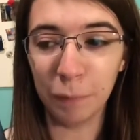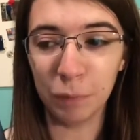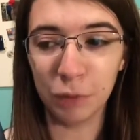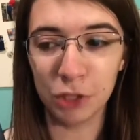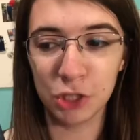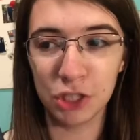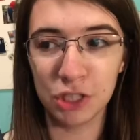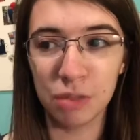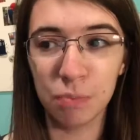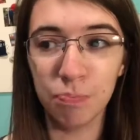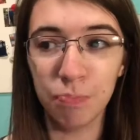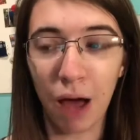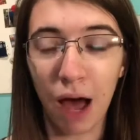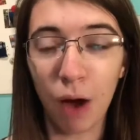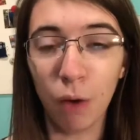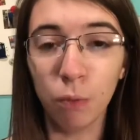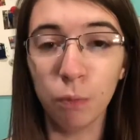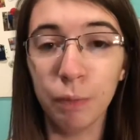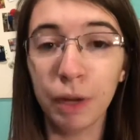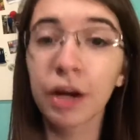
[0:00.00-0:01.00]
which is
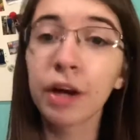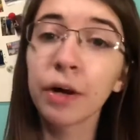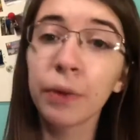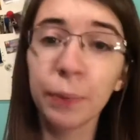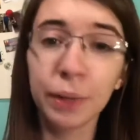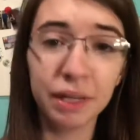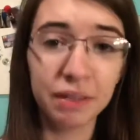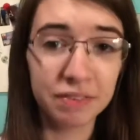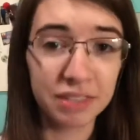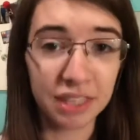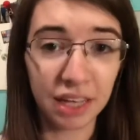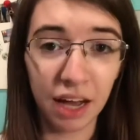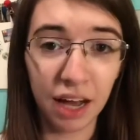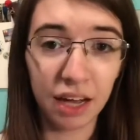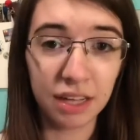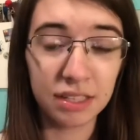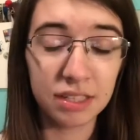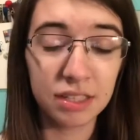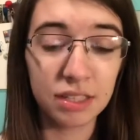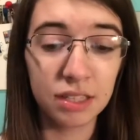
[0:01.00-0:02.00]
about Mary Queen of
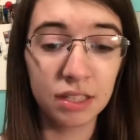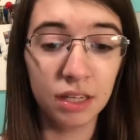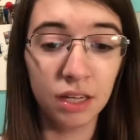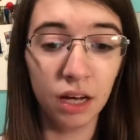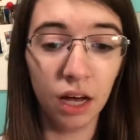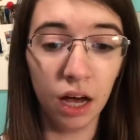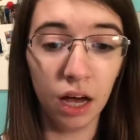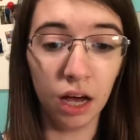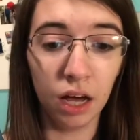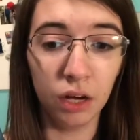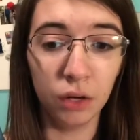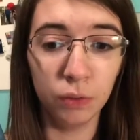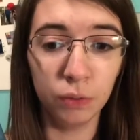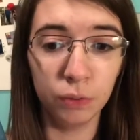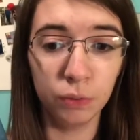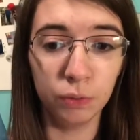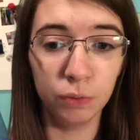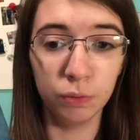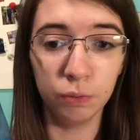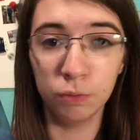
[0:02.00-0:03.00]
Scots,
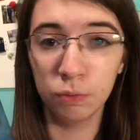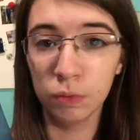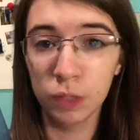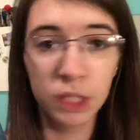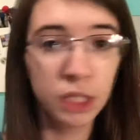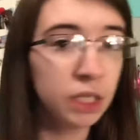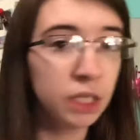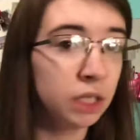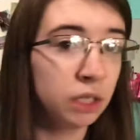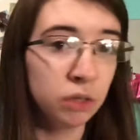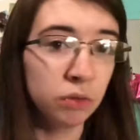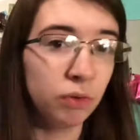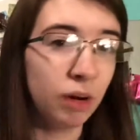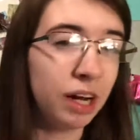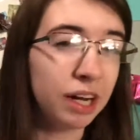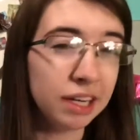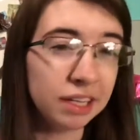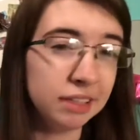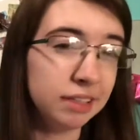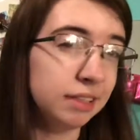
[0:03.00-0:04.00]
who
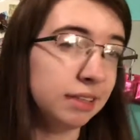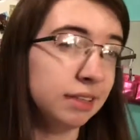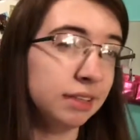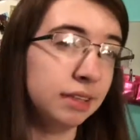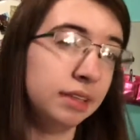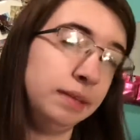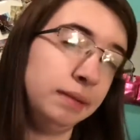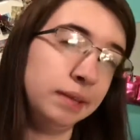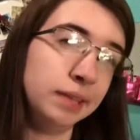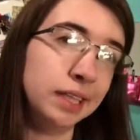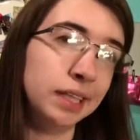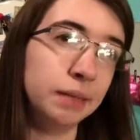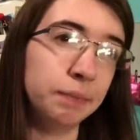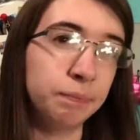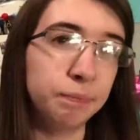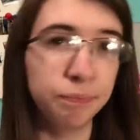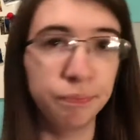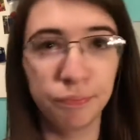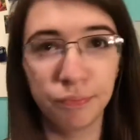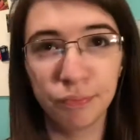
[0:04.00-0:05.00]
reigned in the
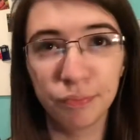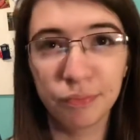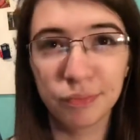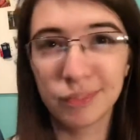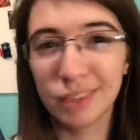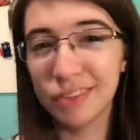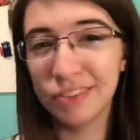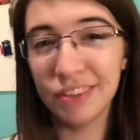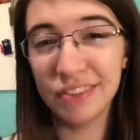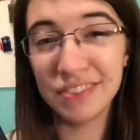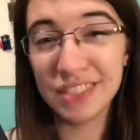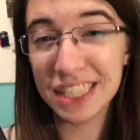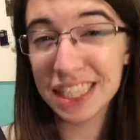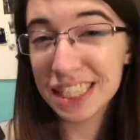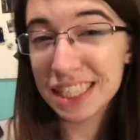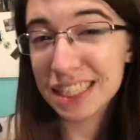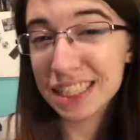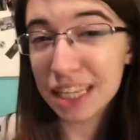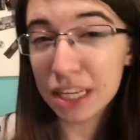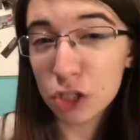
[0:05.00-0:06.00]

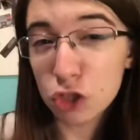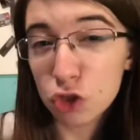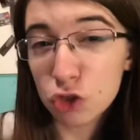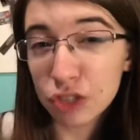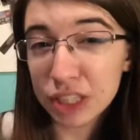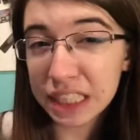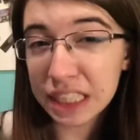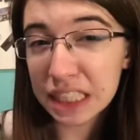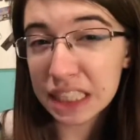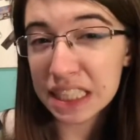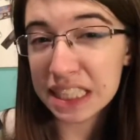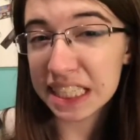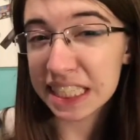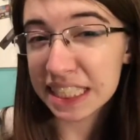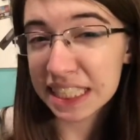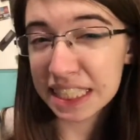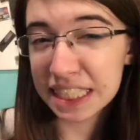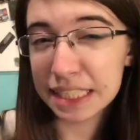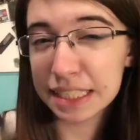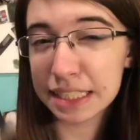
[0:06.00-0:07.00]
15th century,
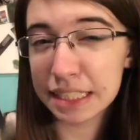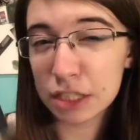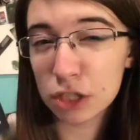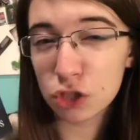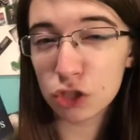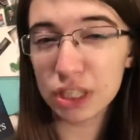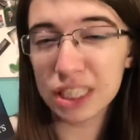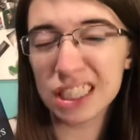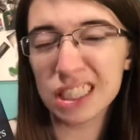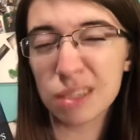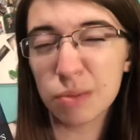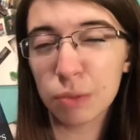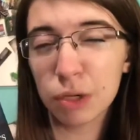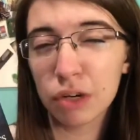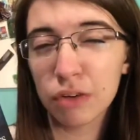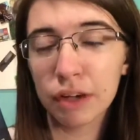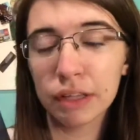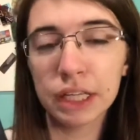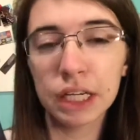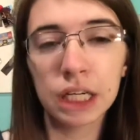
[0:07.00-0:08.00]
16th century,
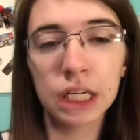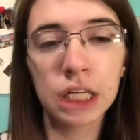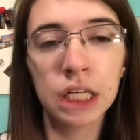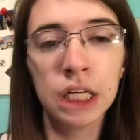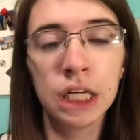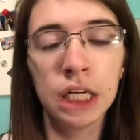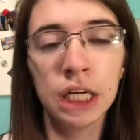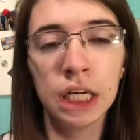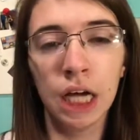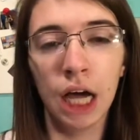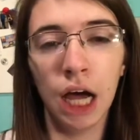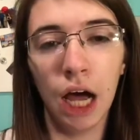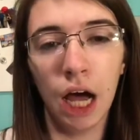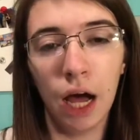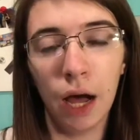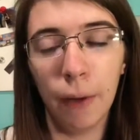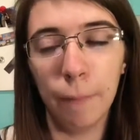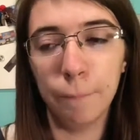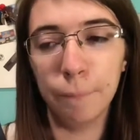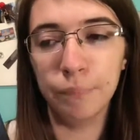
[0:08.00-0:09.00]
somewhere around there.
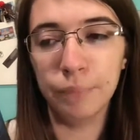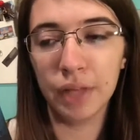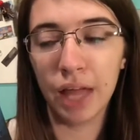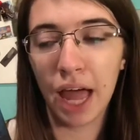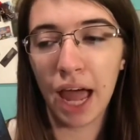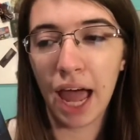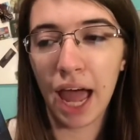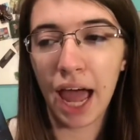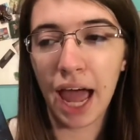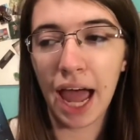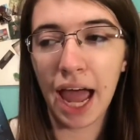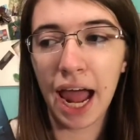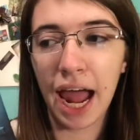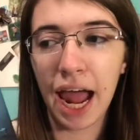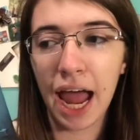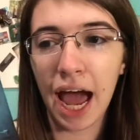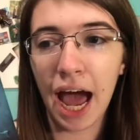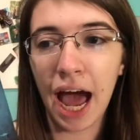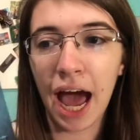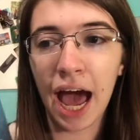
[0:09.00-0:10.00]

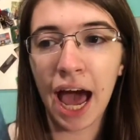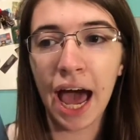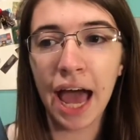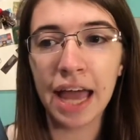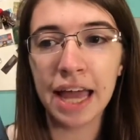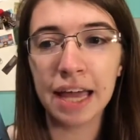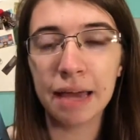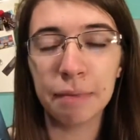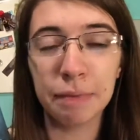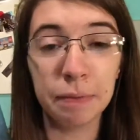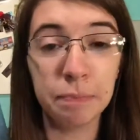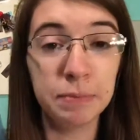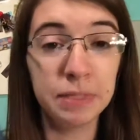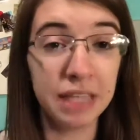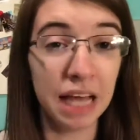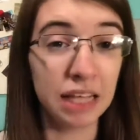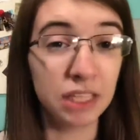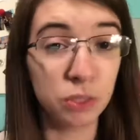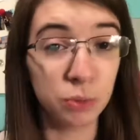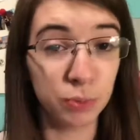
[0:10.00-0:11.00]
I am
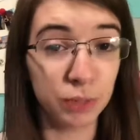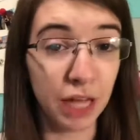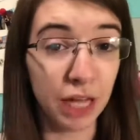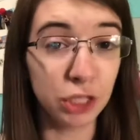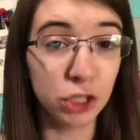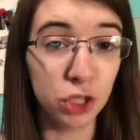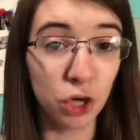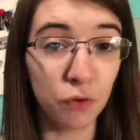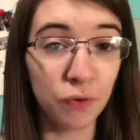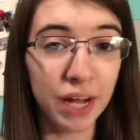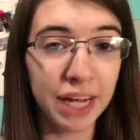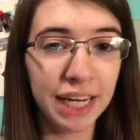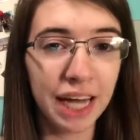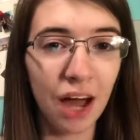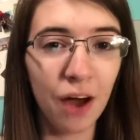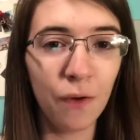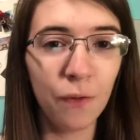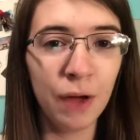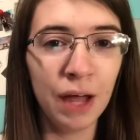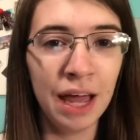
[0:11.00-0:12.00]
obsessed with that show right
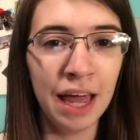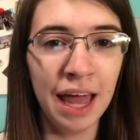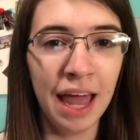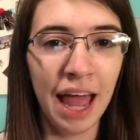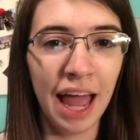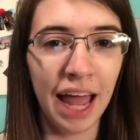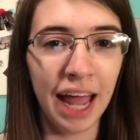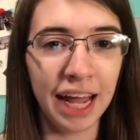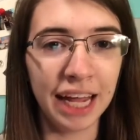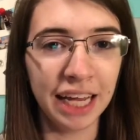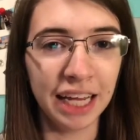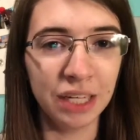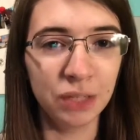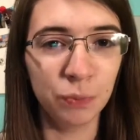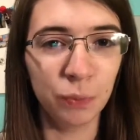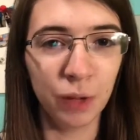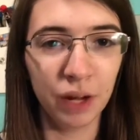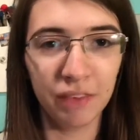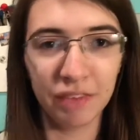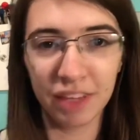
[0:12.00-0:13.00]
now.
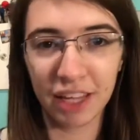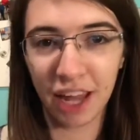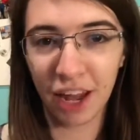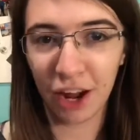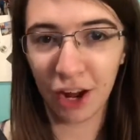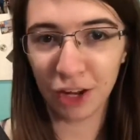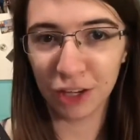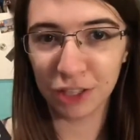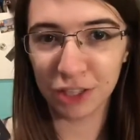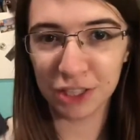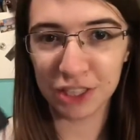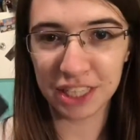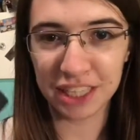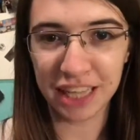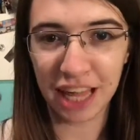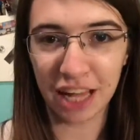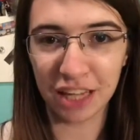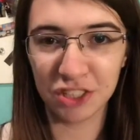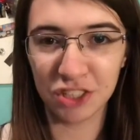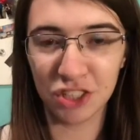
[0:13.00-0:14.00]
And one of the characters
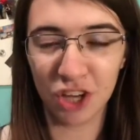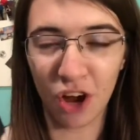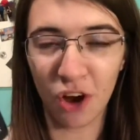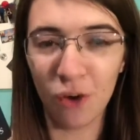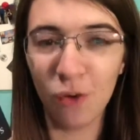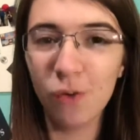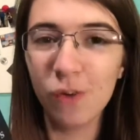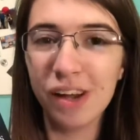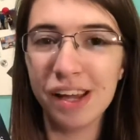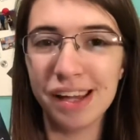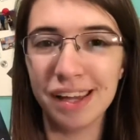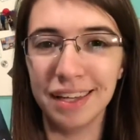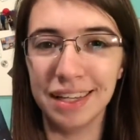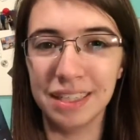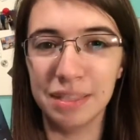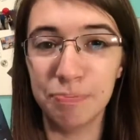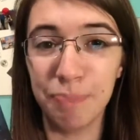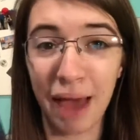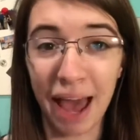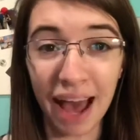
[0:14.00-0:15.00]
in that show
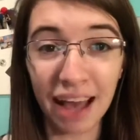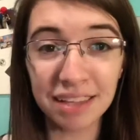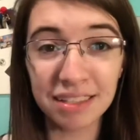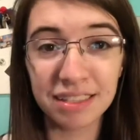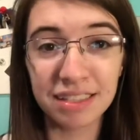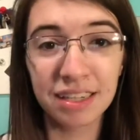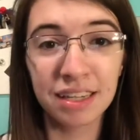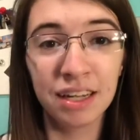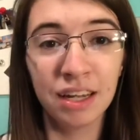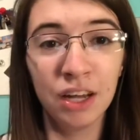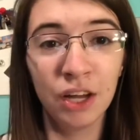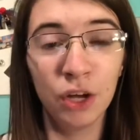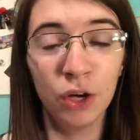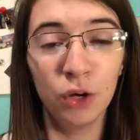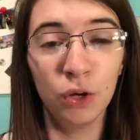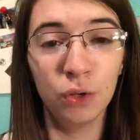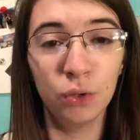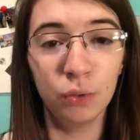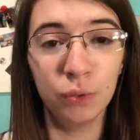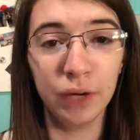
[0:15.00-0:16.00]
is Bast,
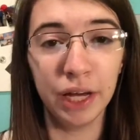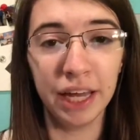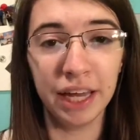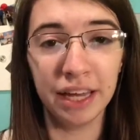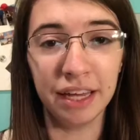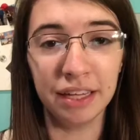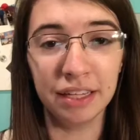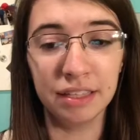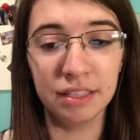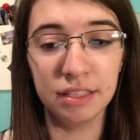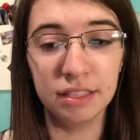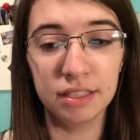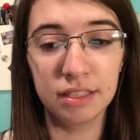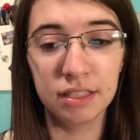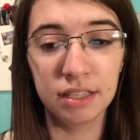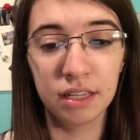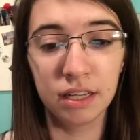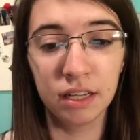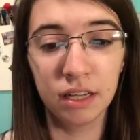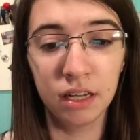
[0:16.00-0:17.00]
who
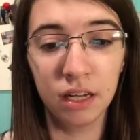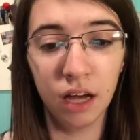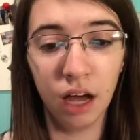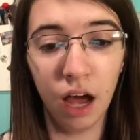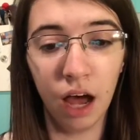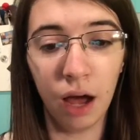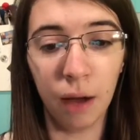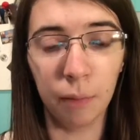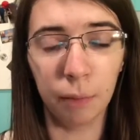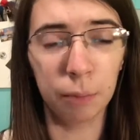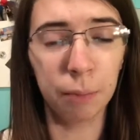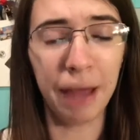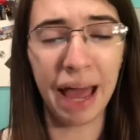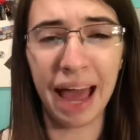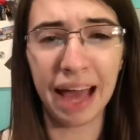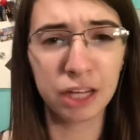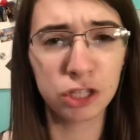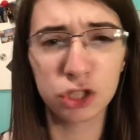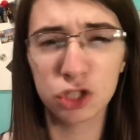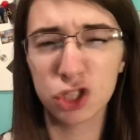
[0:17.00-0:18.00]
is
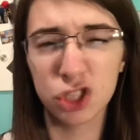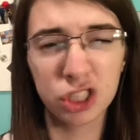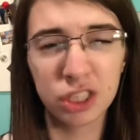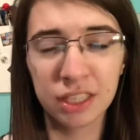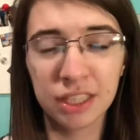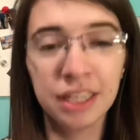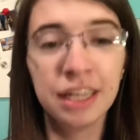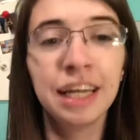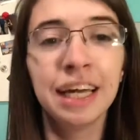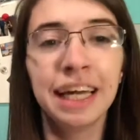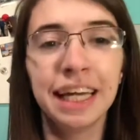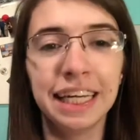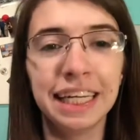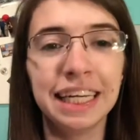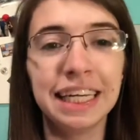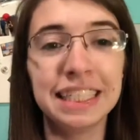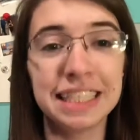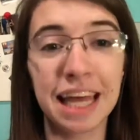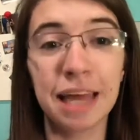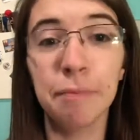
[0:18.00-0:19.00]
Bash. He
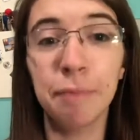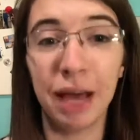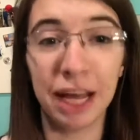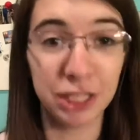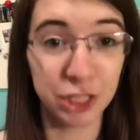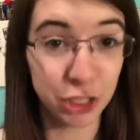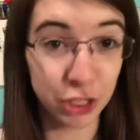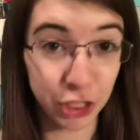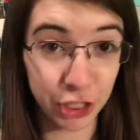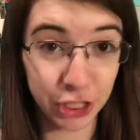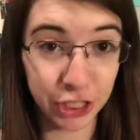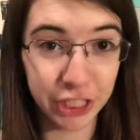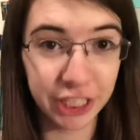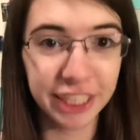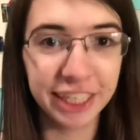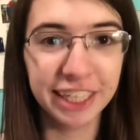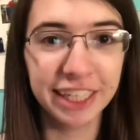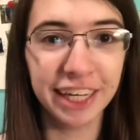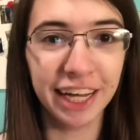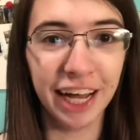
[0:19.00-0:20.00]
is a
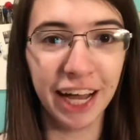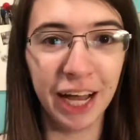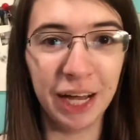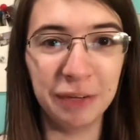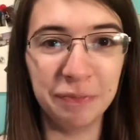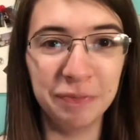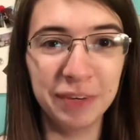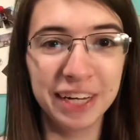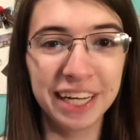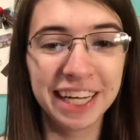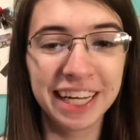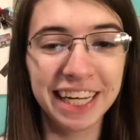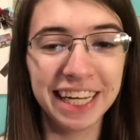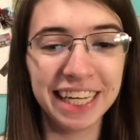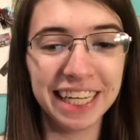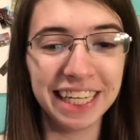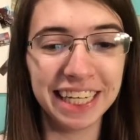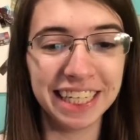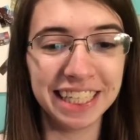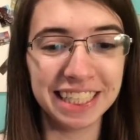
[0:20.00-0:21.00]
bastard.
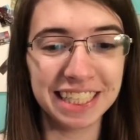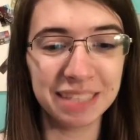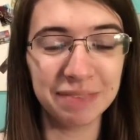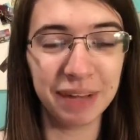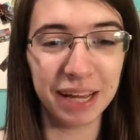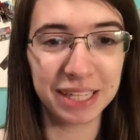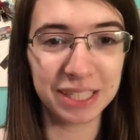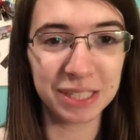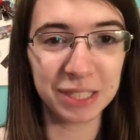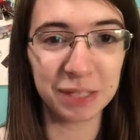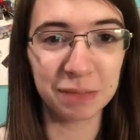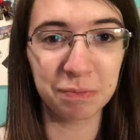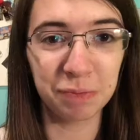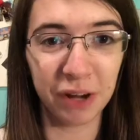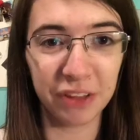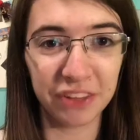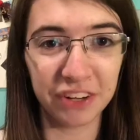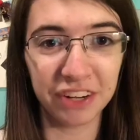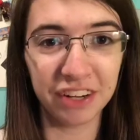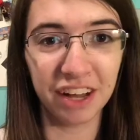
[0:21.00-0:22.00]
He is the bastard
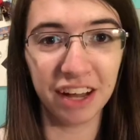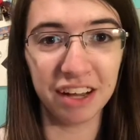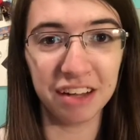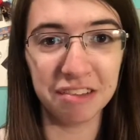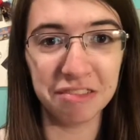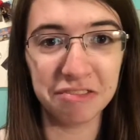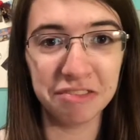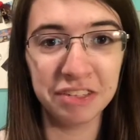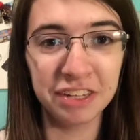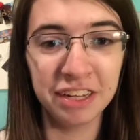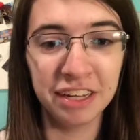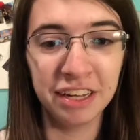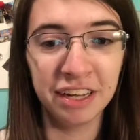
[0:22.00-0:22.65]
brother of